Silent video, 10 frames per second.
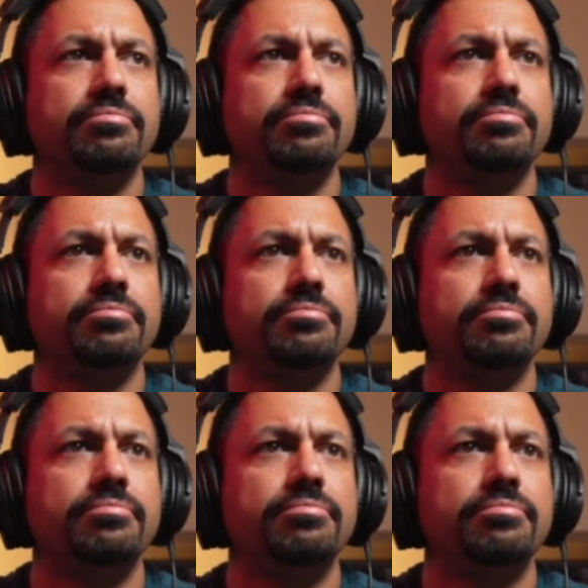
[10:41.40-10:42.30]

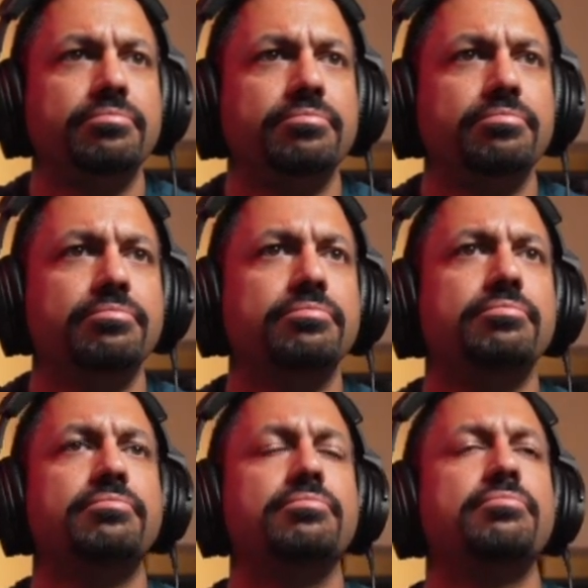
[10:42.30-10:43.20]

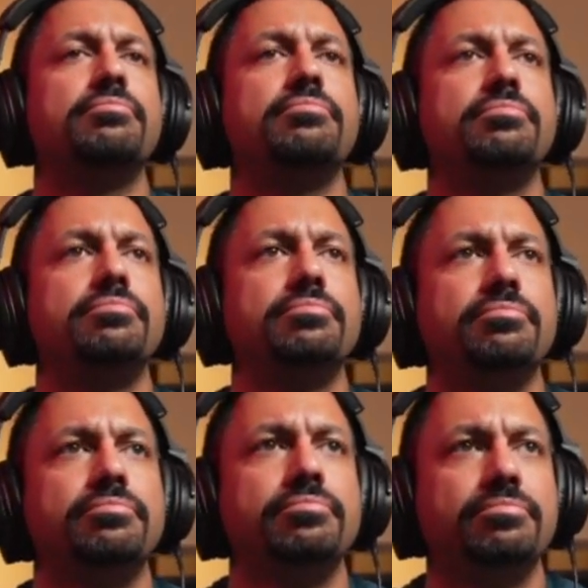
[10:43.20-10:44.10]

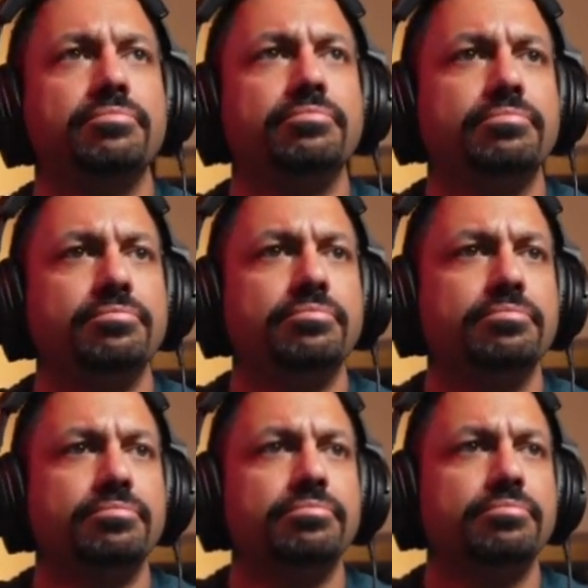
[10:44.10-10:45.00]

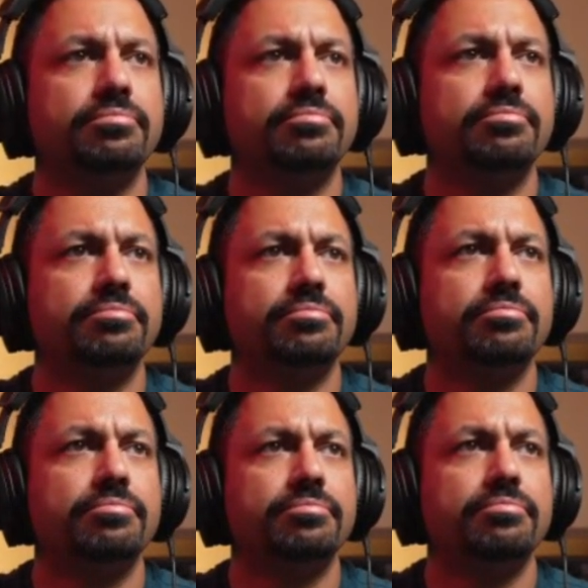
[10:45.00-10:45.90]

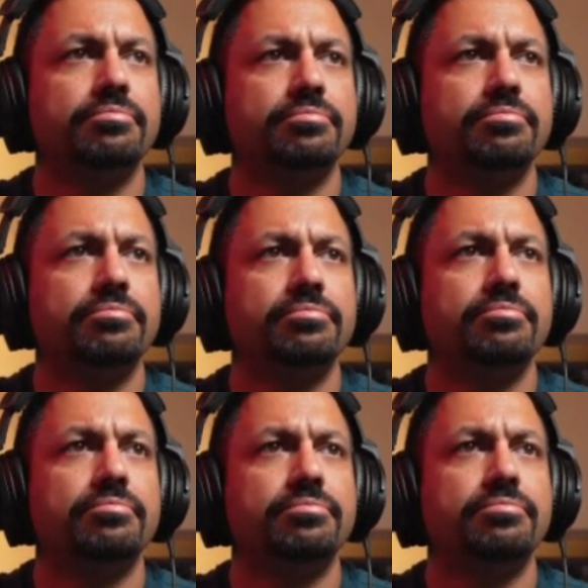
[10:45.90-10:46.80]

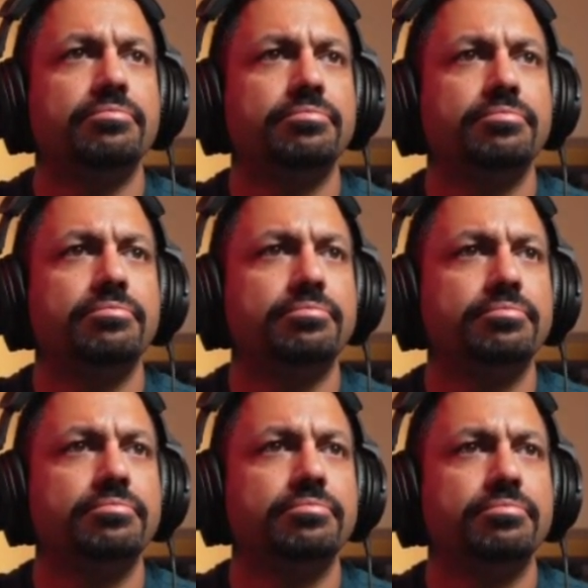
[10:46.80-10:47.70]

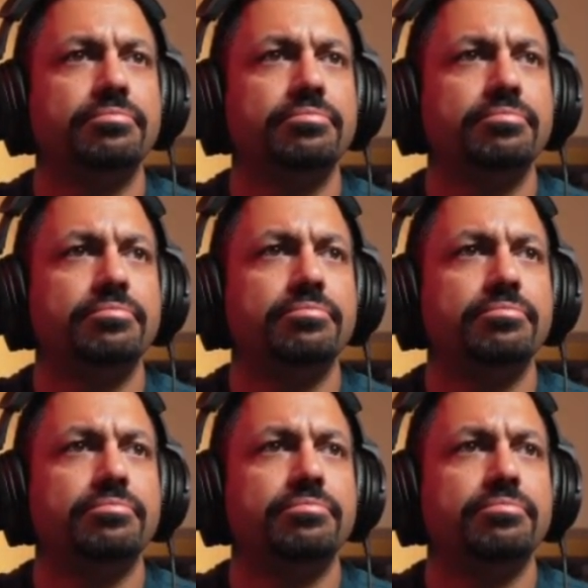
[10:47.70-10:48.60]

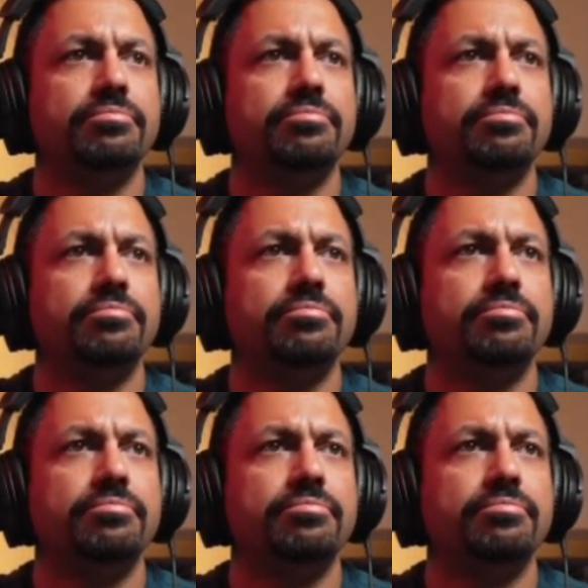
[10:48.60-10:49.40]
(not speaking)